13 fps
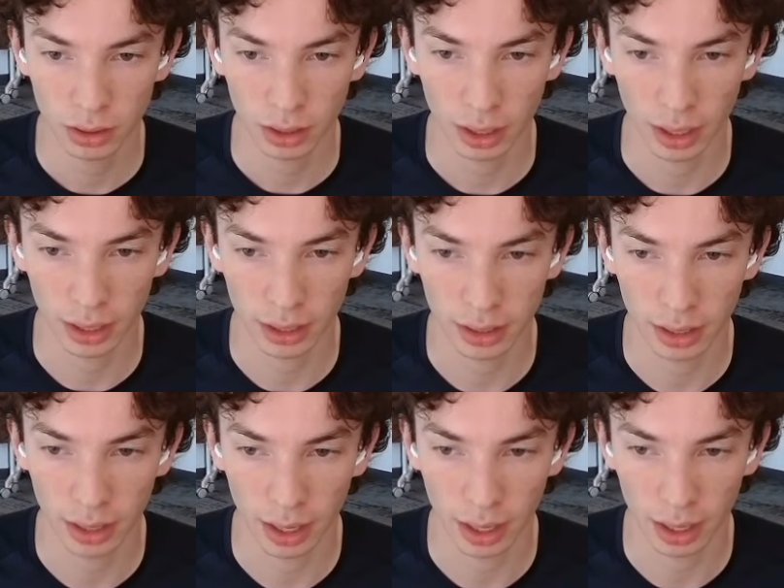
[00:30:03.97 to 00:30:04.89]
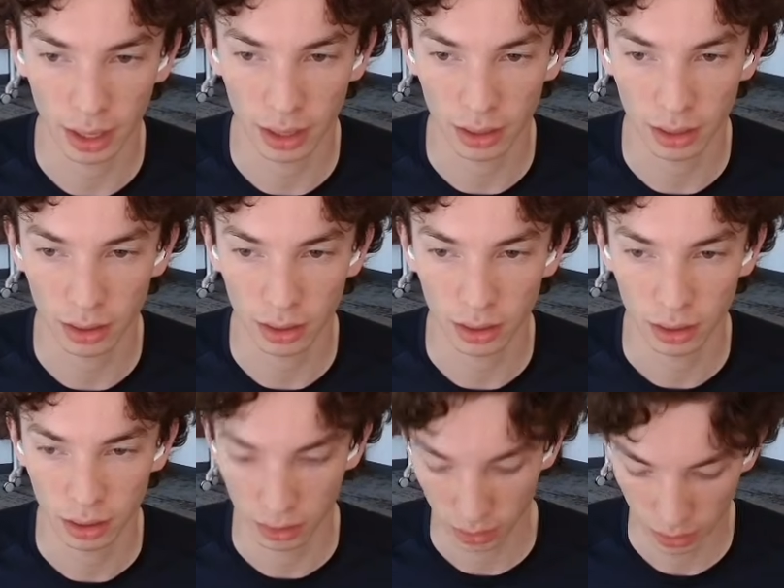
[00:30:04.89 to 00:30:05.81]
and then
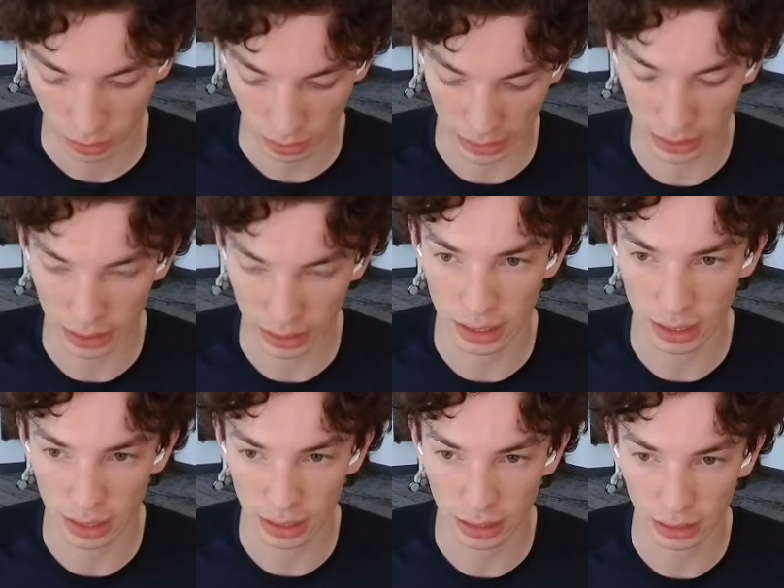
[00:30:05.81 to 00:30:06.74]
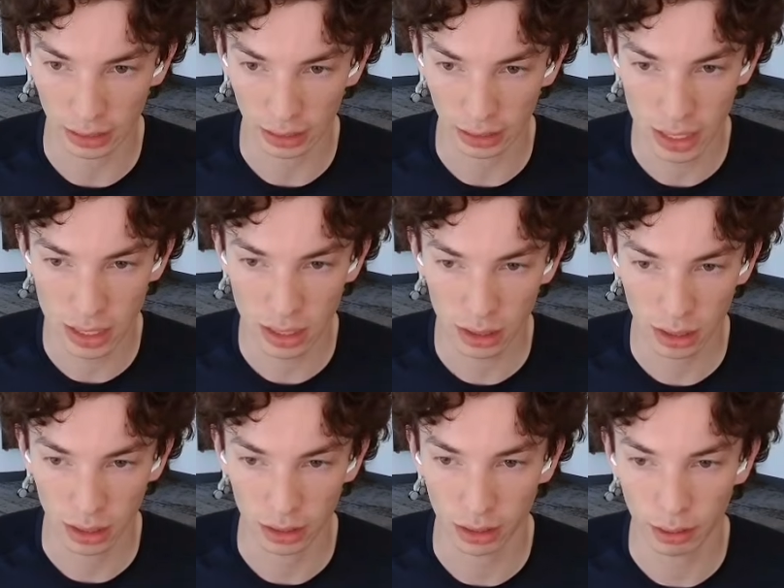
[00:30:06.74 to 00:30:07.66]
get the length
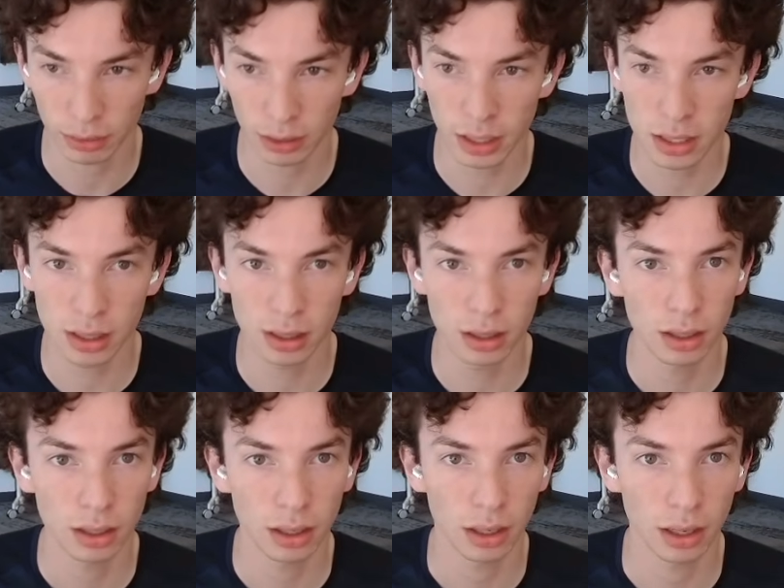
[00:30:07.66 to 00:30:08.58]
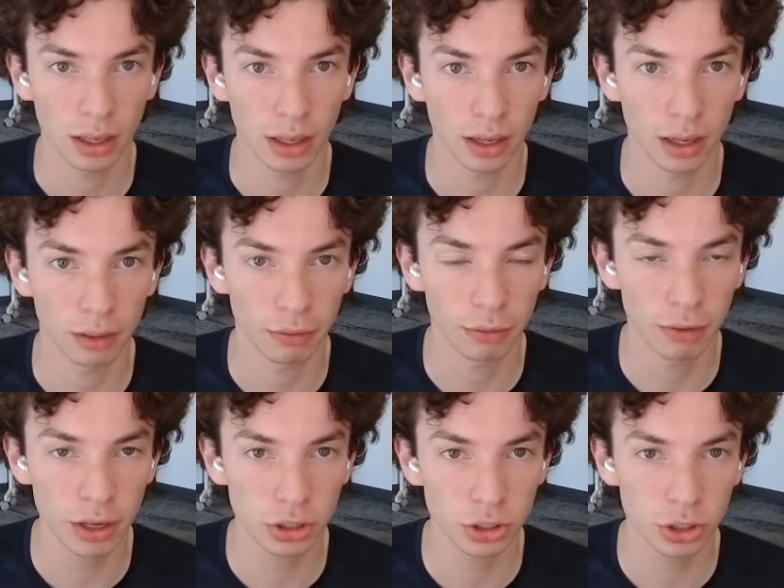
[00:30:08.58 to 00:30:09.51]
and the double length and
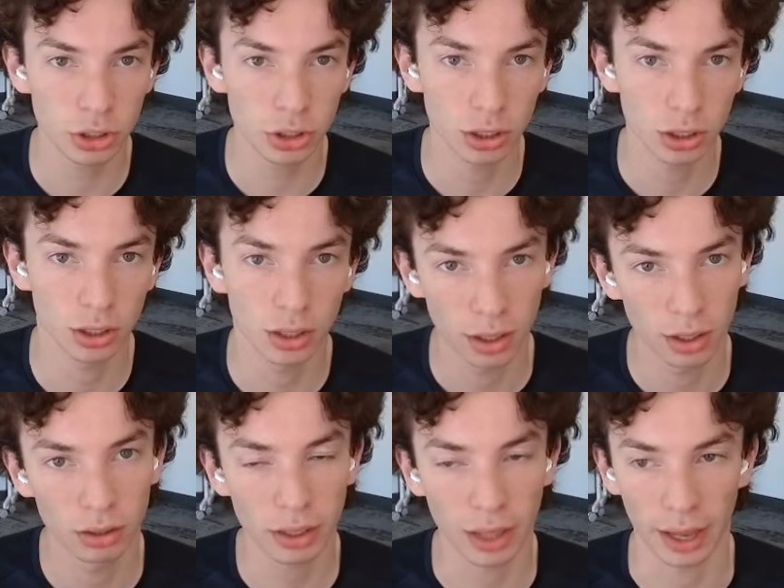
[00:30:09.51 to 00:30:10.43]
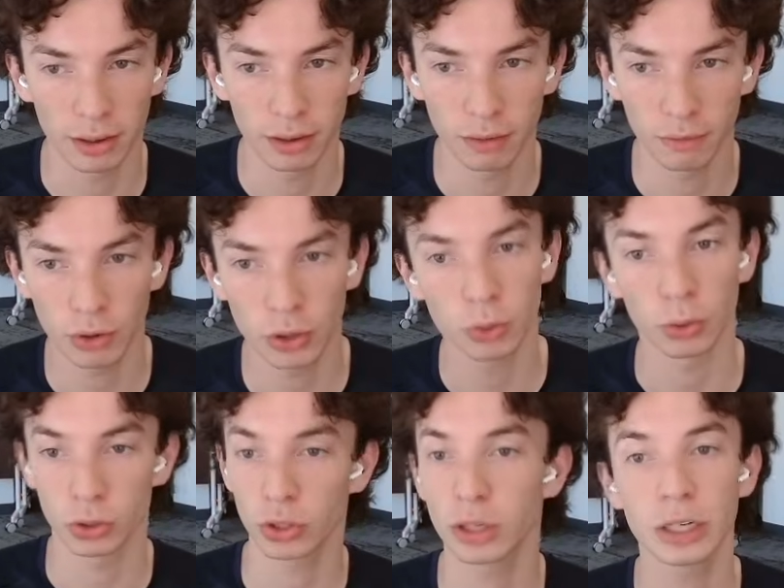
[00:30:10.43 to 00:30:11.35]
refresh, look at that. Very cool.
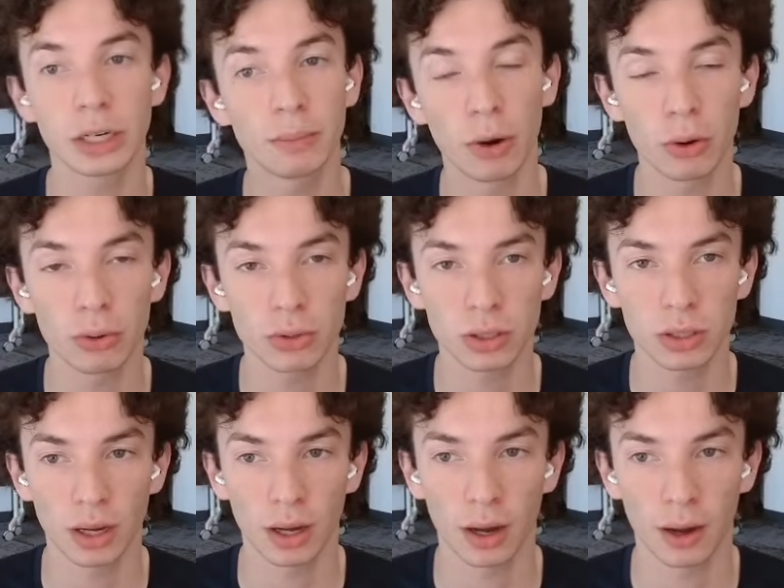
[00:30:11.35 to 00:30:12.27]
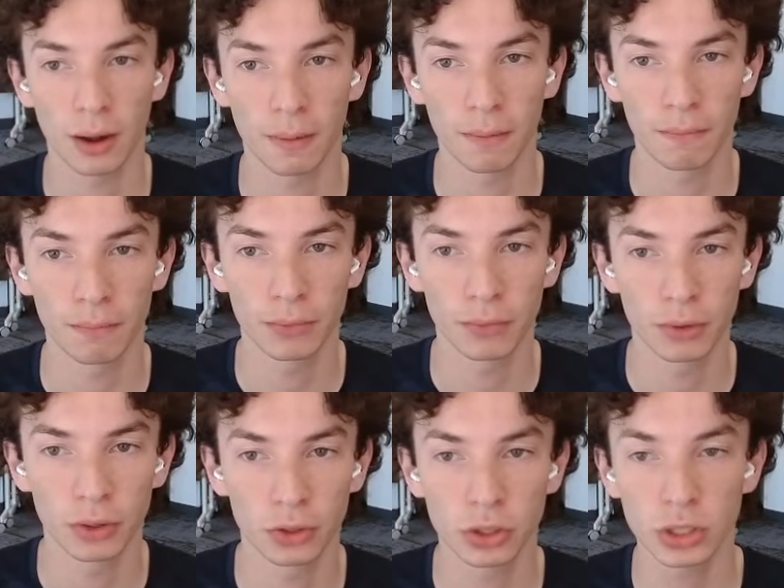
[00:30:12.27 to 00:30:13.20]
So you can compose
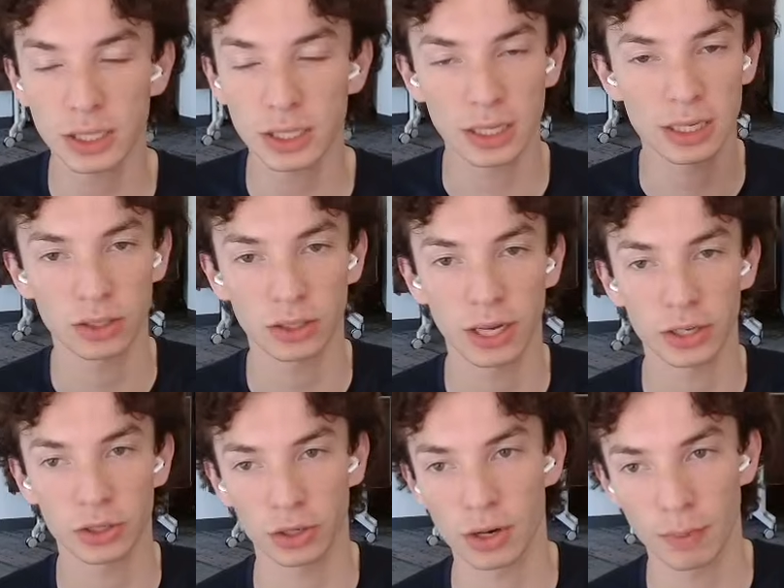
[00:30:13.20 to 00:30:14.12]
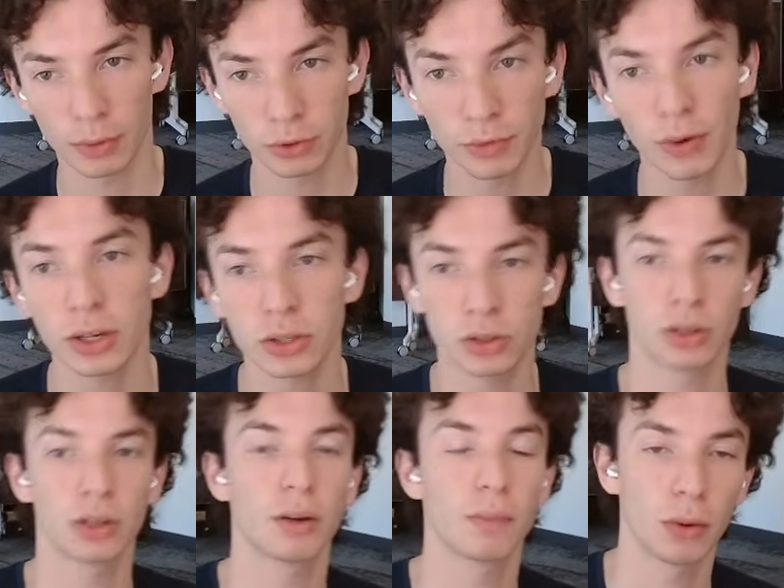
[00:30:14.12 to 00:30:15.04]
just as easily as you can compose effects. You
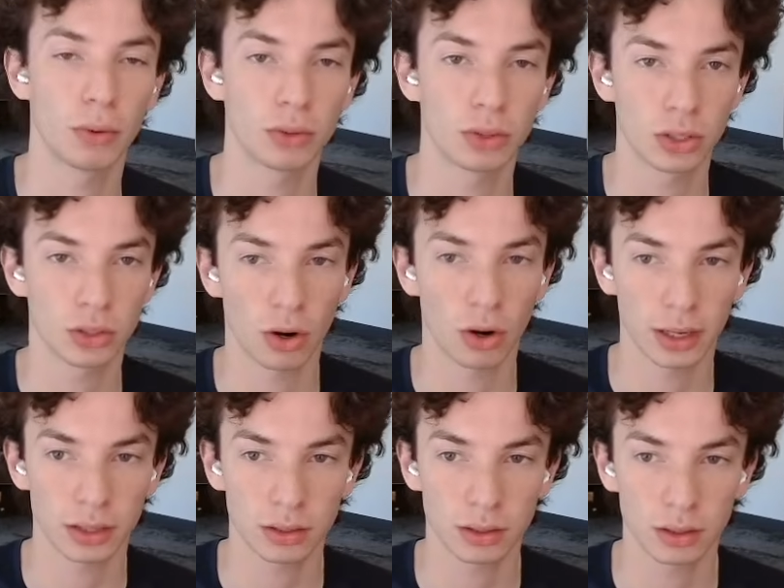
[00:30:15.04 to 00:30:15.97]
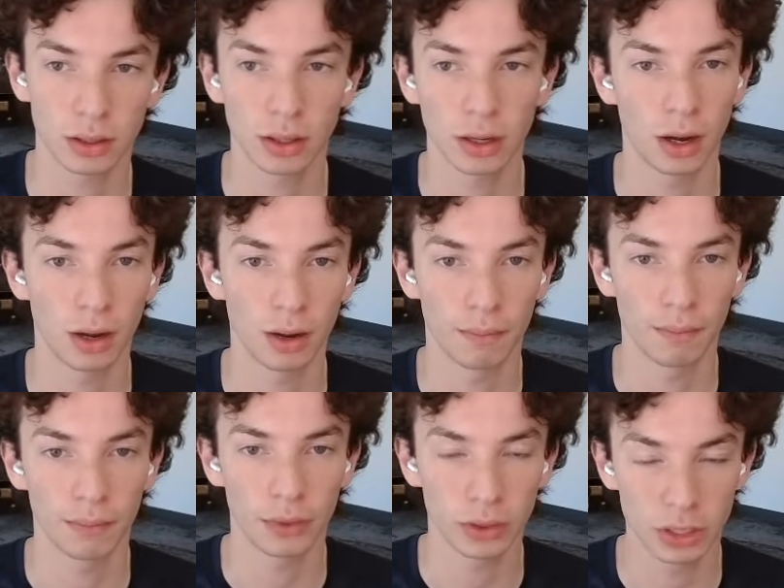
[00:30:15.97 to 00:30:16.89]
can compose these RXs
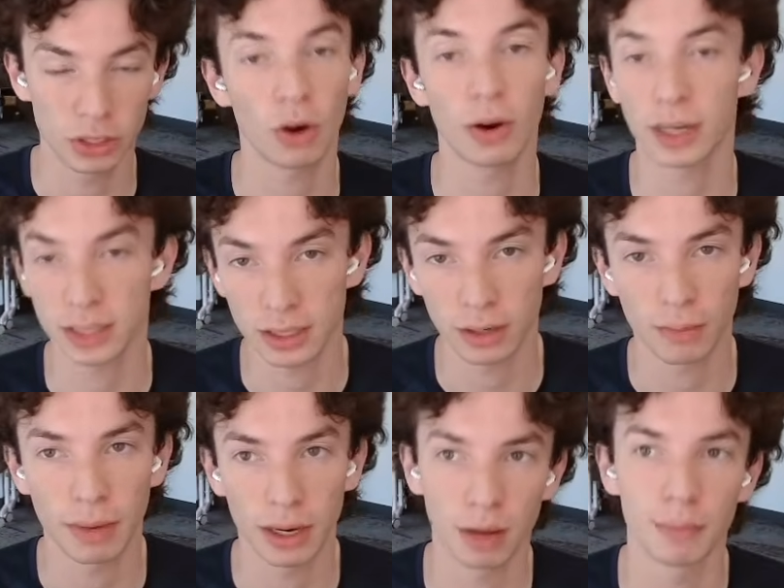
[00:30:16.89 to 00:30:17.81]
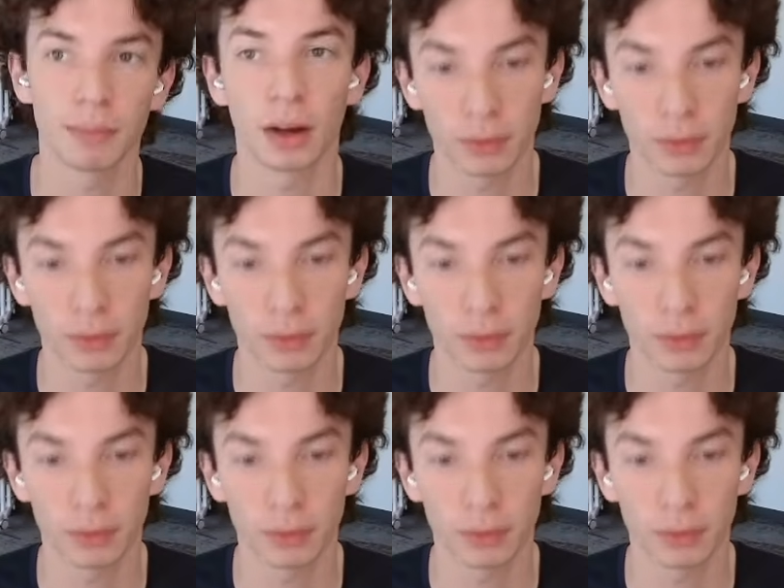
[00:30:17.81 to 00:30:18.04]
that are made up of